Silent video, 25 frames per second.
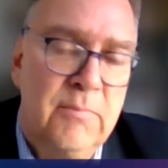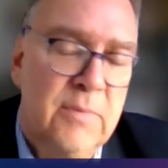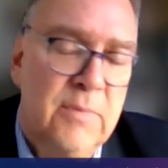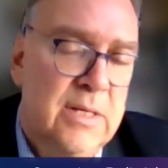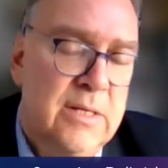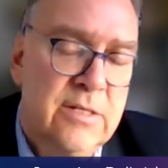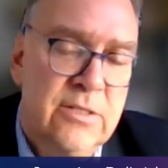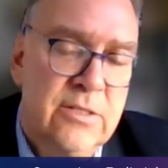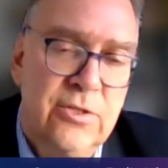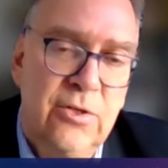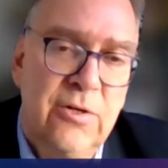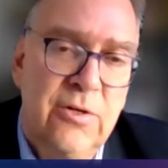
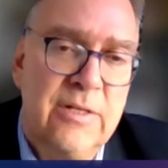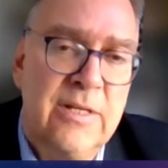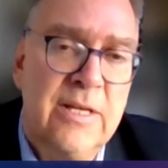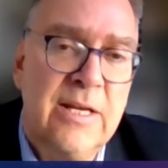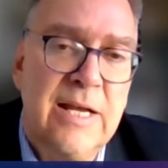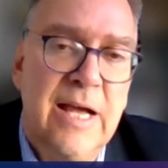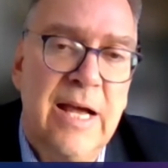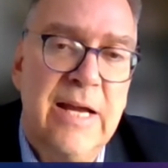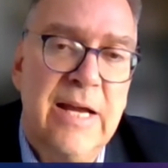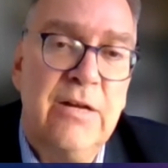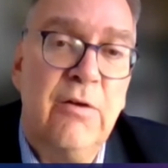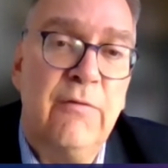a
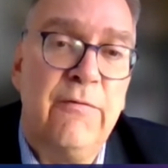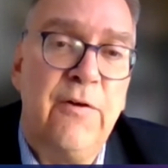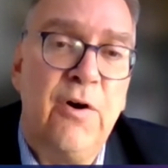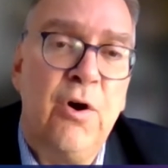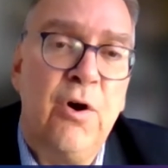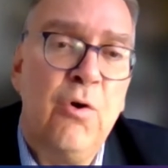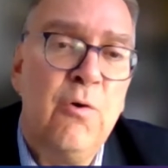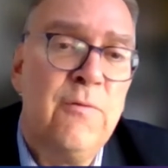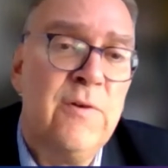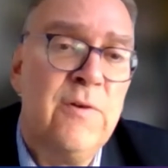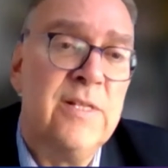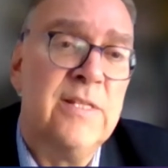certain kind of
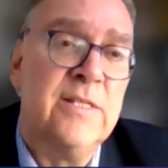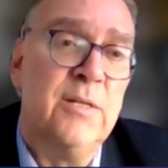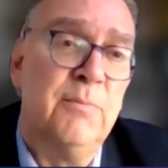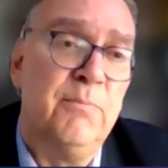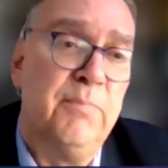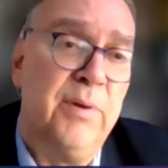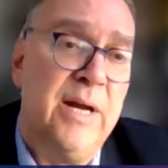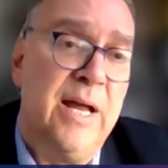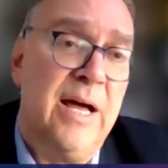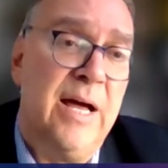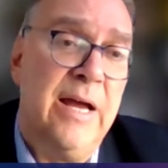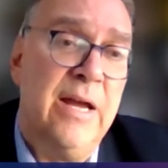
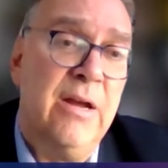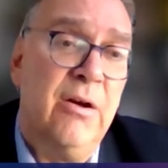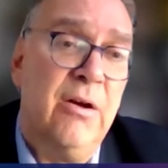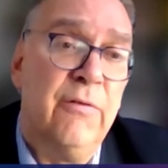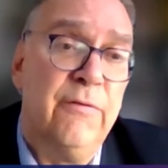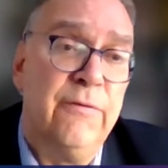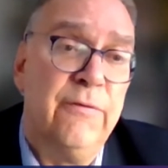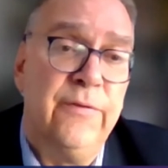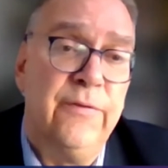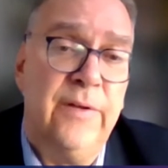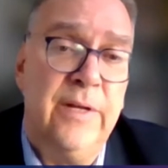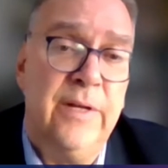oversupply
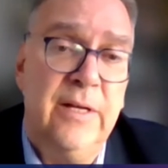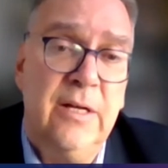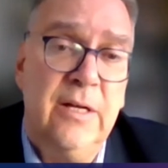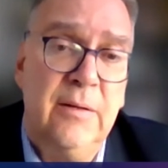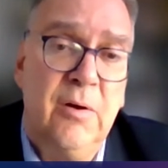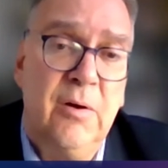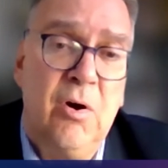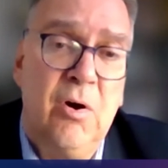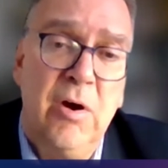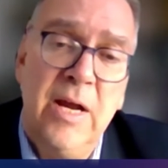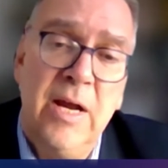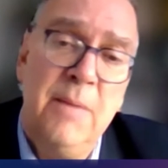of
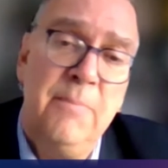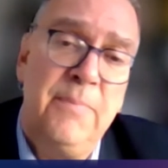oil,